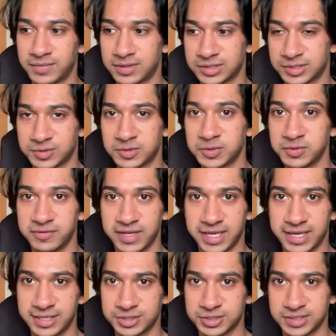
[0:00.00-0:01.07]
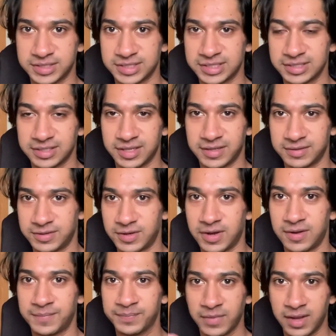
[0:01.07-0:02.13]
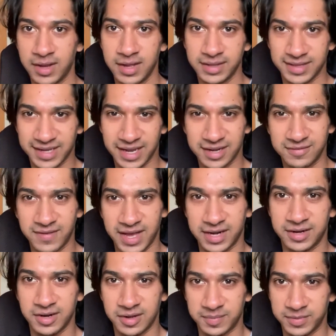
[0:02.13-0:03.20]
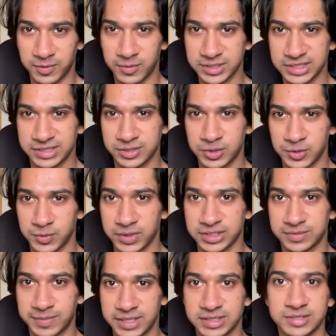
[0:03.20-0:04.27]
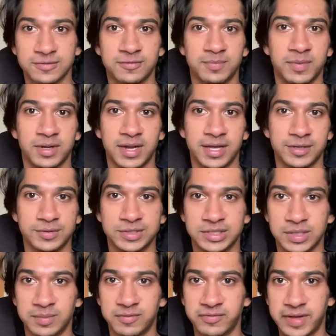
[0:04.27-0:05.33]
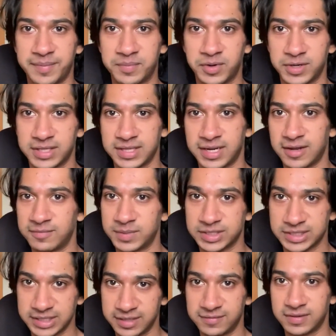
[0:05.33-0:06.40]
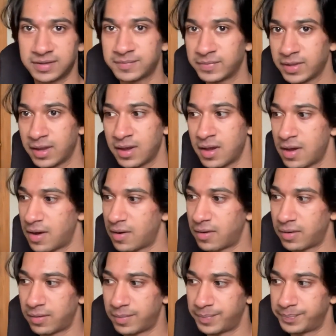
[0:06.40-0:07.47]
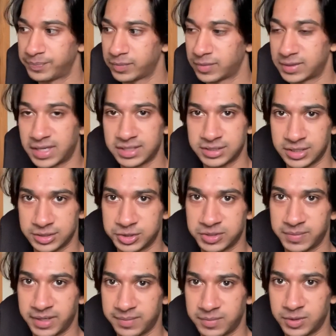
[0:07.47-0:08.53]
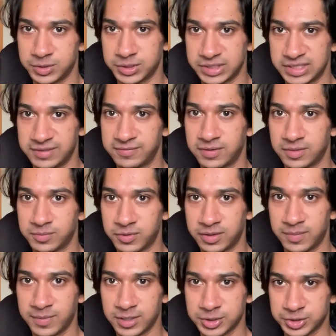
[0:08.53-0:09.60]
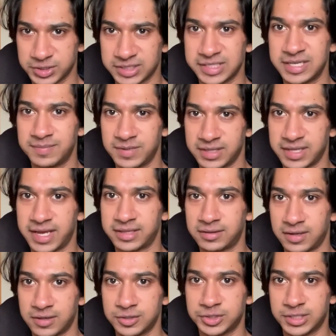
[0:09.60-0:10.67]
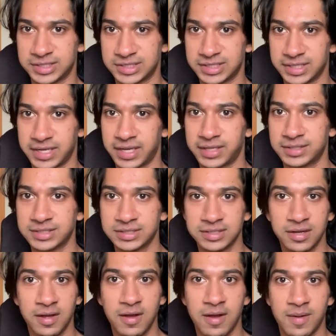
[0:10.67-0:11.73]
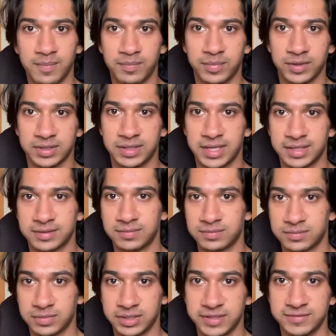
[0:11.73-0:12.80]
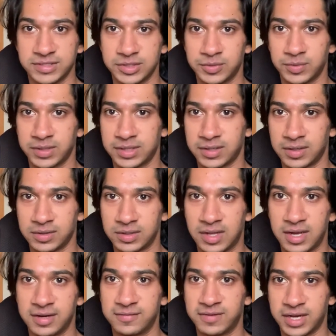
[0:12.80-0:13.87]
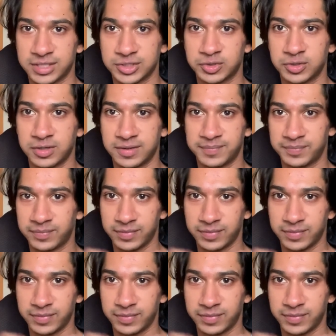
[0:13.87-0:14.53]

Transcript: So 2 vacations, and then, you know, I kind of added up. It wasn't too expensive, but I used some of that money that I've been saving. Not touching my emergency fund pretty much, just keeping that there just in case. But that leaves you with a lot of extra